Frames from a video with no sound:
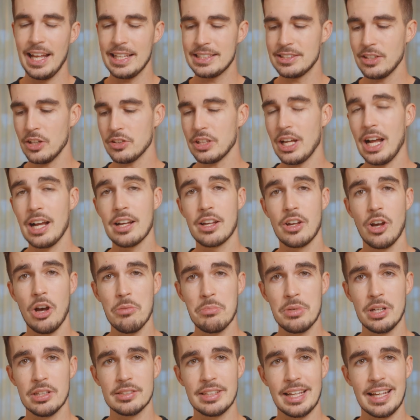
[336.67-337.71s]
It's not
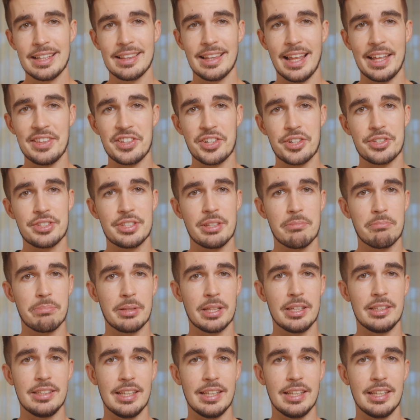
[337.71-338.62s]
uncommon that lenders simply